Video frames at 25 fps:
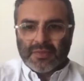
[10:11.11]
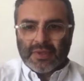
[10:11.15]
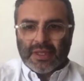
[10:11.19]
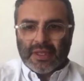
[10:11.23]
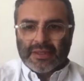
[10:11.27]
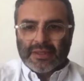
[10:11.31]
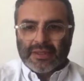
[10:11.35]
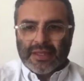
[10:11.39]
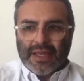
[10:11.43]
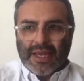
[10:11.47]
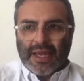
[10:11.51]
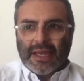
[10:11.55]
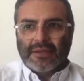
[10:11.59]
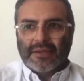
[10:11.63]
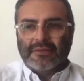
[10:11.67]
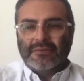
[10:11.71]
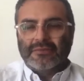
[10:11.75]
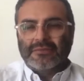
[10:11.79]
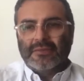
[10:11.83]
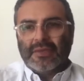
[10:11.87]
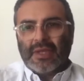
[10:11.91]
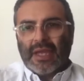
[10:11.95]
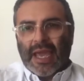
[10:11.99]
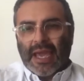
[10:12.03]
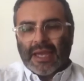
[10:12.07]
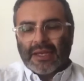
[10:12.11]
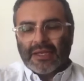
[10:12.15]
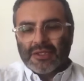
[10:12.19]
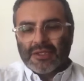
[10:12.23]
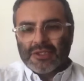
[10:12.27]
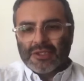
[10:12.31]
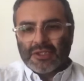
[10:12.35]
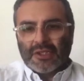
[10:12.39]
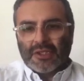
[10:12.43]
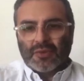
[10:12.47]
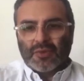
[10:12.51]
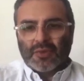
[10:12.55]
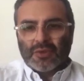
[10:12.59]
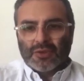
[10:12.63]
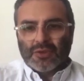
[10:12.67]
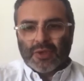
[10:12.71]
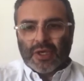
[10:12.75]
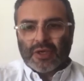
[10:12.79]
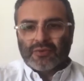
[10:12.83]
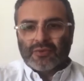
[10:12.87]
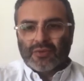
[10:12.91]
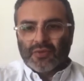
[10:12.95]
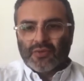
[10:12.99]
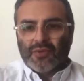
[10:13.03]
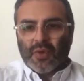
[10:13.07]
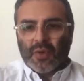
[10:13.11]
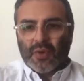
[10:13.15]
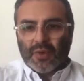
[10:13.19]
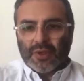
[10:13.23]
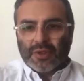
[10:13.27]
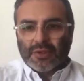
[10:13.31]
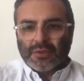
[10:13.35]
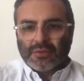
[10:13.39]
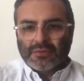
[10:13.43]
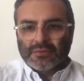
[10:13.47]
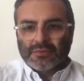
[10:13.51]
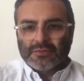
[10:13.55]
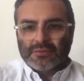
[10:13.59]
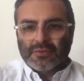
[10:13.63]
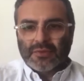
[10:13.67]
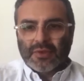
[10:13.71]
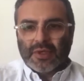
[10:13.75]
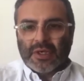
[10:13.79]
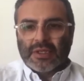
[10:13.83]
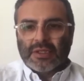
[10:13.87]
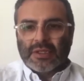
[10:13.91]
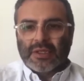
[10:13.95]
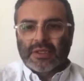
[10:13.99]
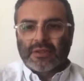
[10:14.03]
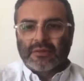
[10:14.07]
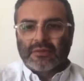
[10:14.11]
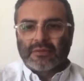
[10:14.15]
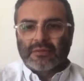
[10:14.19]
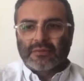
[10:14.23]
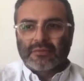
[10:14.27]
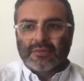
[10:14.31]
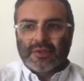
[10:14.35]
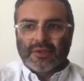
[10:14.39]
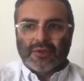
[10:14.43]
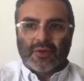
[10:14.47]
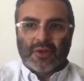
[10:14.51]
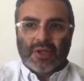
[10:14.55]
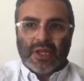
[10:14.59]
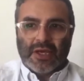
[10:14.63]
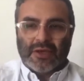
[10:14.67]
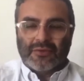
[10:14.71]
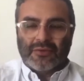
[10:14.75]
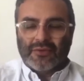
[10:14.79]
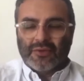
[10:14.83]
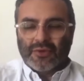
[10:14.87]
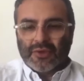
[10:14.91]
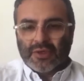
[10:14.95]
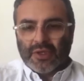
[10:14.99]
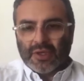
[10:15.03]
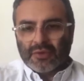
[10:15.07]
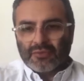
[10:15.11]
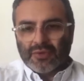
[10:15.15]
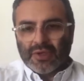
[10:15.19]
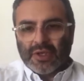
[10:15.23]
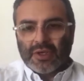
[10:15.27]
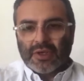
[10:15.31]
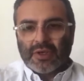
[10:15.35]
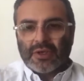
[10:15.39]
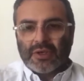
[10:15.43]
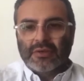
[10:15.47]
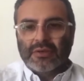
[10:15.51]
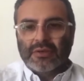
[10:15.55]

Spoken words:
And that energy will drive you forward, right? In your life, in your career,